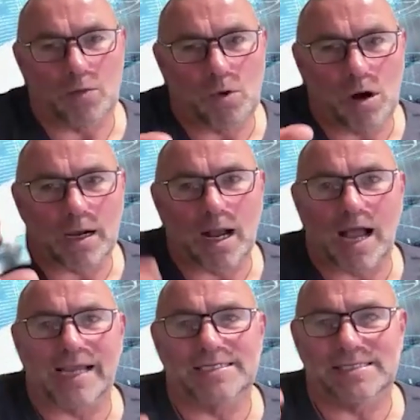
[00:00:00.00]
What
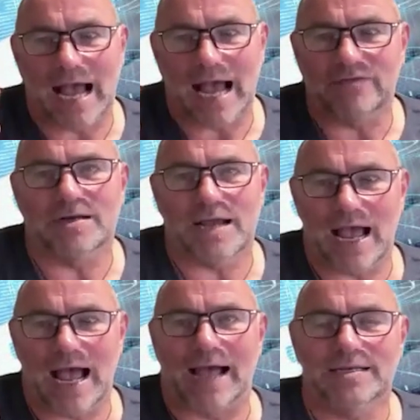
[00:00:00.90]
guys
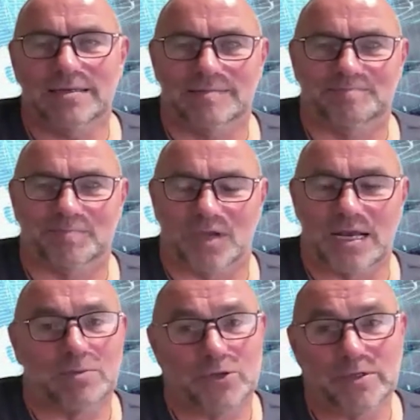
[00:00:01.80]
haven't had,
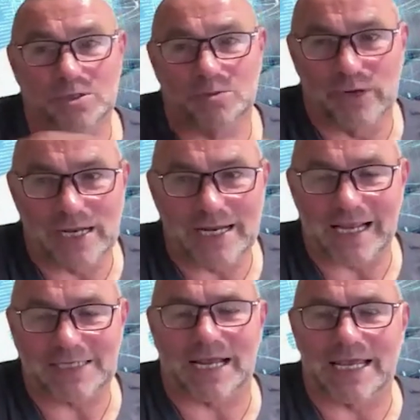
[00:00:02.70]
and I'm doing some
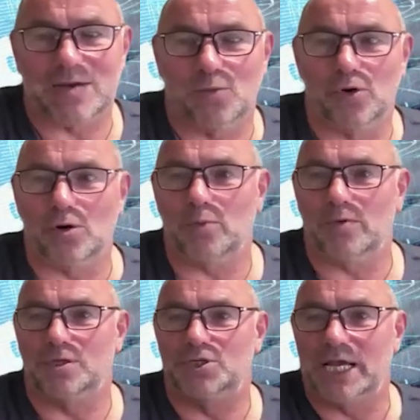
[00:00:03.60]
really exciting
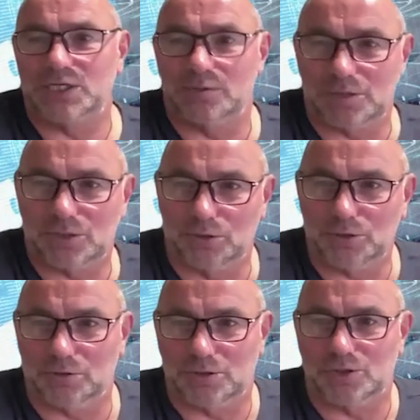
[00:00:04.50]
work with the Jesuit
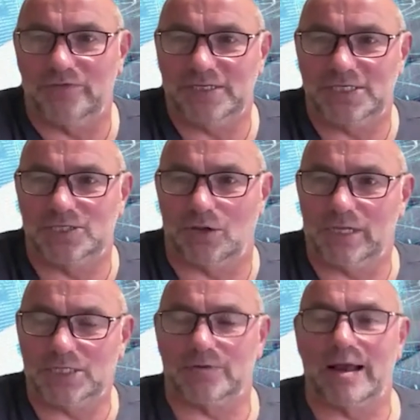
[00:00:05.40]
Social Services
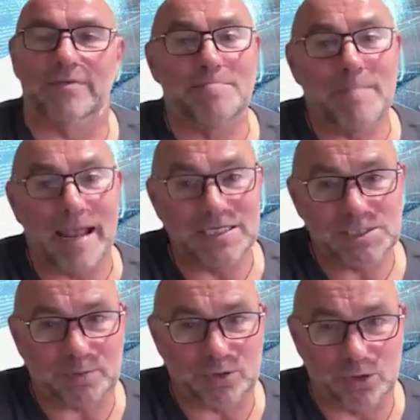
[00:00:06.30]
on this around their
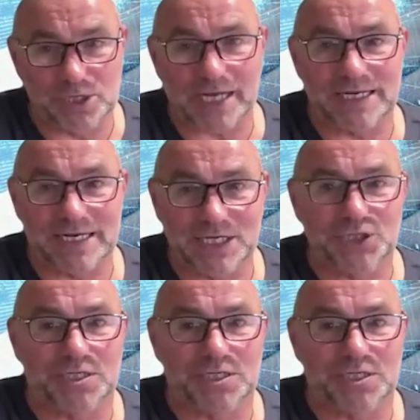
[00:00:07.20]
men's project